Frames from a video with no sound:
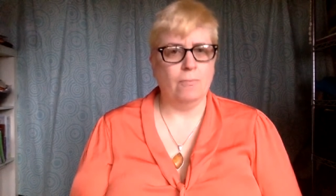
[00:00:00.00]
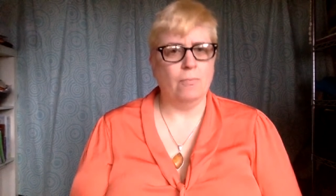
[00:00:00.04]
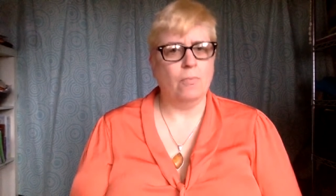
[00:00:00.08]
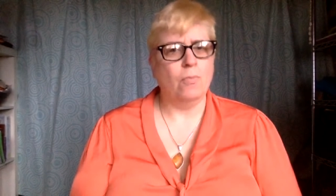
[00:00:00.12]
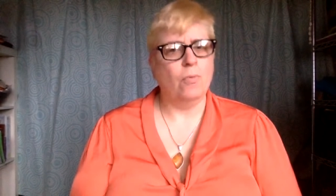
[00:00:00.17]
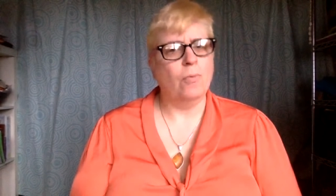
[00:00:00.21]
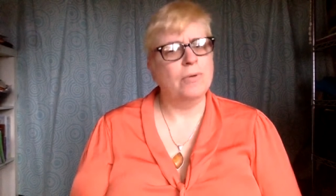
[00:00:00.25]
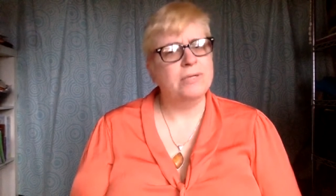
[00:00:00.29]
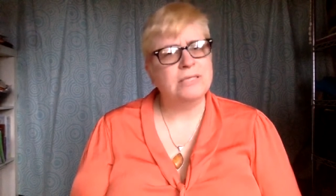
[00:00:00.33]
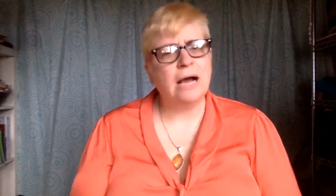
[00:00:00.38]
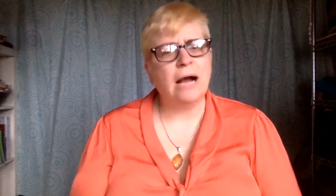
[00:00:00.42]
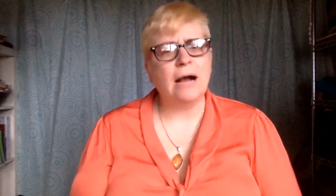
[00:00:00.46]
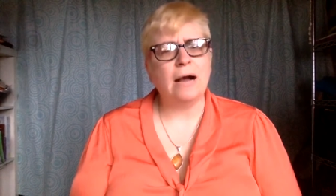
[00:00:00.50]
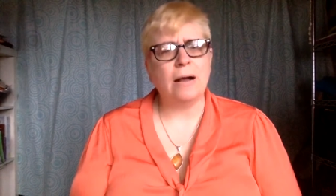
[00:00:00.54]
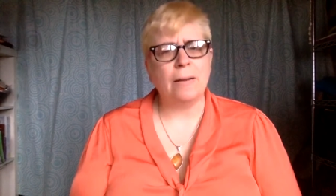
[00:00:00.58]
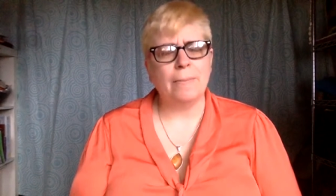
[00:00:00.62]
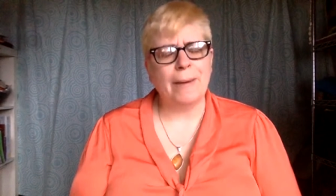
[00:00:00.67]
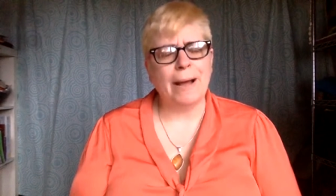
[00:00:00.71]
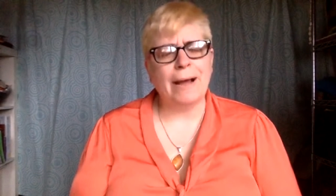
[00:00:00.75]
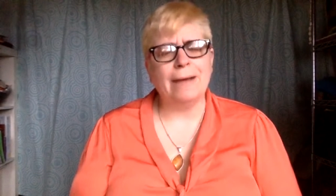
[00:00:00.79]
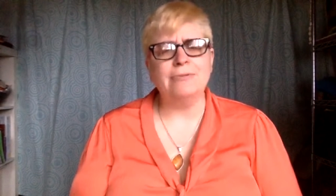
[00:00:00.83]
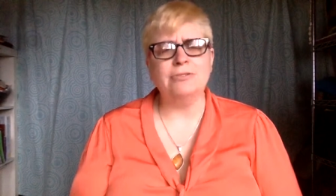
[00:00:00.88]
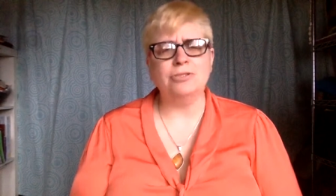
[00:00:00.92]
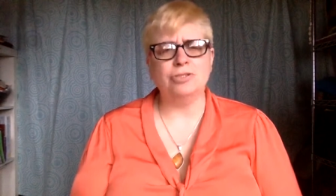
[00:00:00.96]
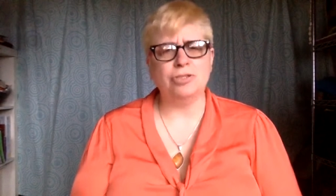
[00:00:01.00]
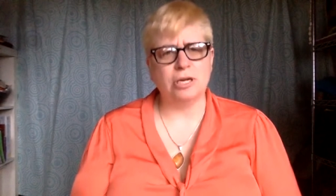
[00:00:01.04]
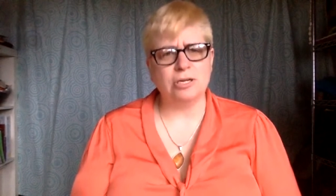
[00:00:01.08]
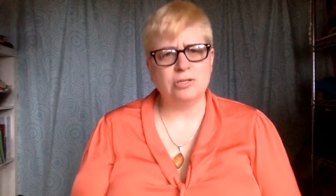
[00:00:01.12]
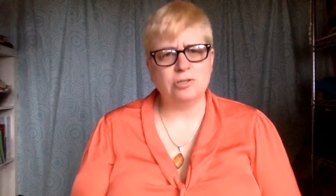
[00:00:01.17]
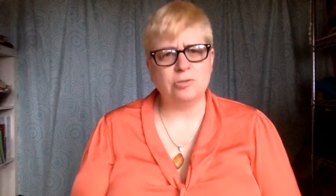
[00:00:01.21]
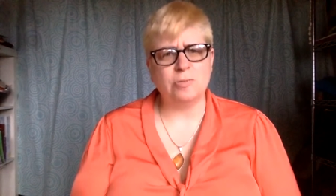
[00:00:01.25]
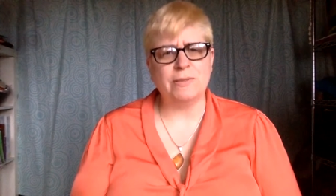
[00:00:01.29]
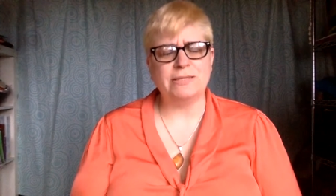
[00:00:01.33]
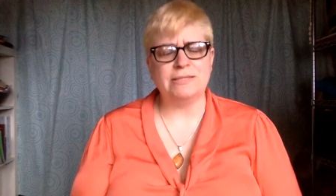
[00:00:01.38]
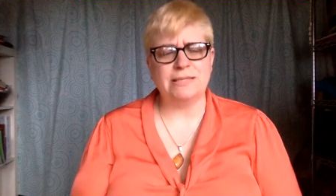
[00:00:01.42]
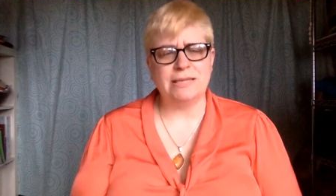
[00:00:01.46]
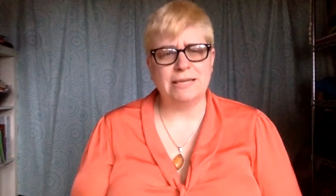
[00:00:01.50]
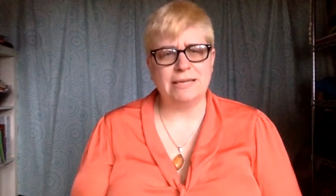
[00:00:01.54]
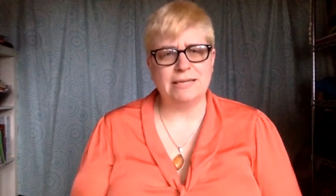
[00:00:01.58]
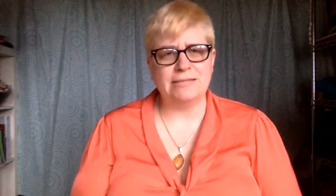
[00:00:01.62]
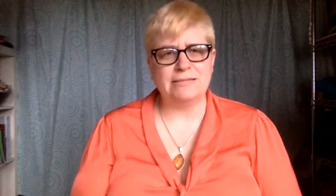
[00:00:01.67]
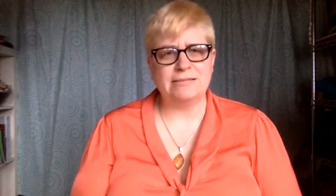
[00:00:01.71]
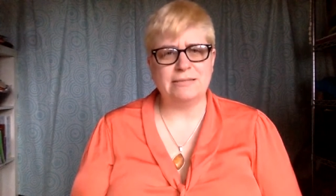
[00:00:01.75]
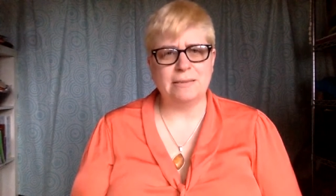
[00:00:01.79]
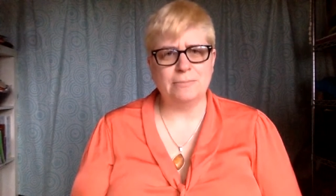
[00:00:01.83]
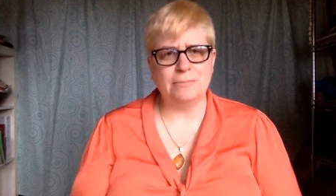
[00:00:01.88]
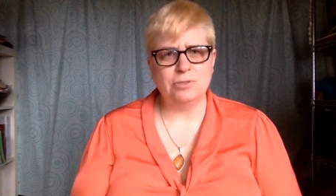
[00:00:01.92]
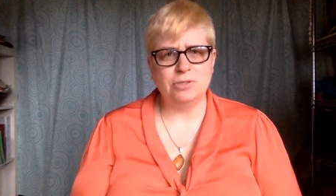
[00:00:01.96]
We talk about judgments and
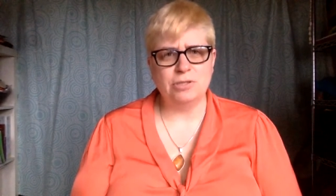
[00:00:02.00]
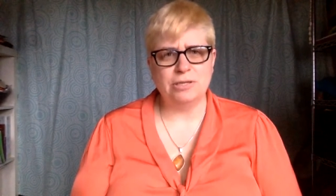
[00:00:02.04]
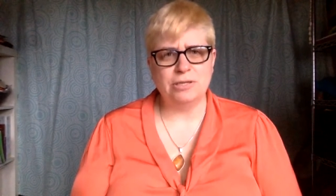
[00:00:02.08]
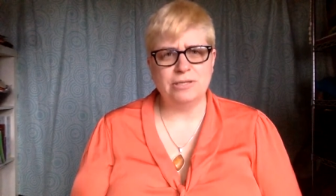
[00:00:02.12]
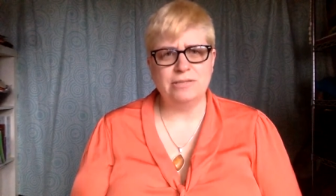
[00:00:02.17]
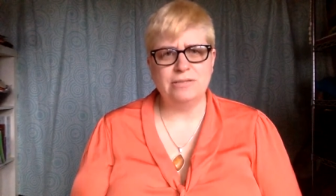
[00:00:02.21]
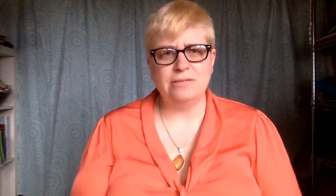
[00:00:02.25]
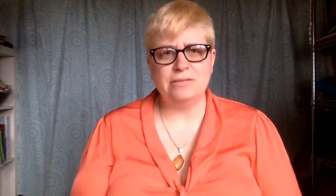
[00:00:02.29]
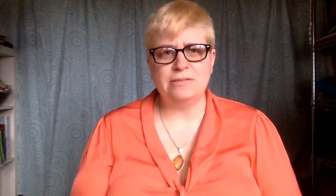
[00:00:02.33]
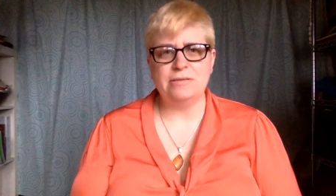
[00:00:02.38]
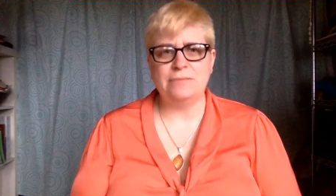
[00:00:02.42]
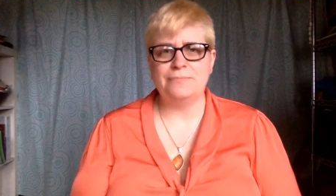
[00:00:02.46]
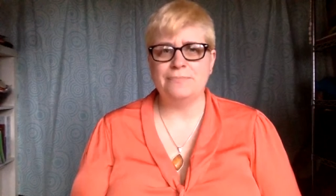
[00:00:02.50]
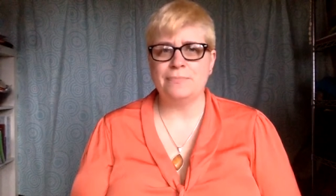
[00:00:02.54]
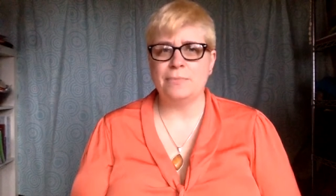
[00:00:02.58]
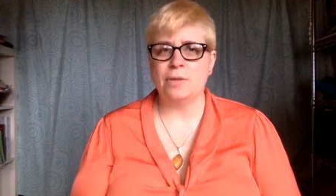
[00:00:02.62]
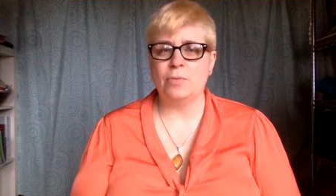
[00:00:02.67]
assumptions.